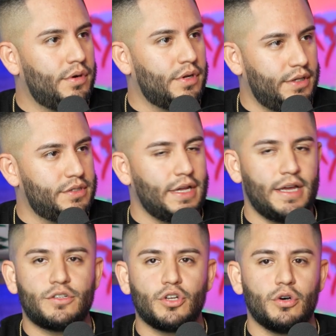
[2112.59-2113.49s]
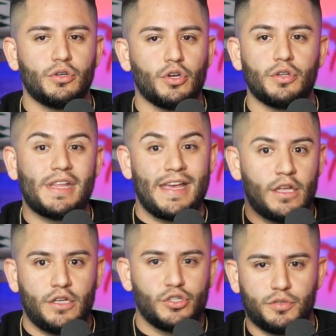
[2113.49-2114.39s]
You understand? So
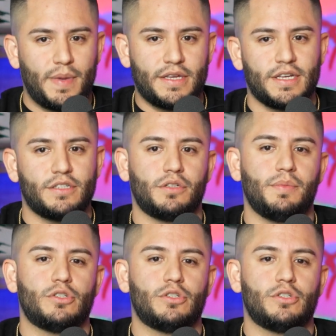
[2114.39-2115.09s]
it just made sense to me.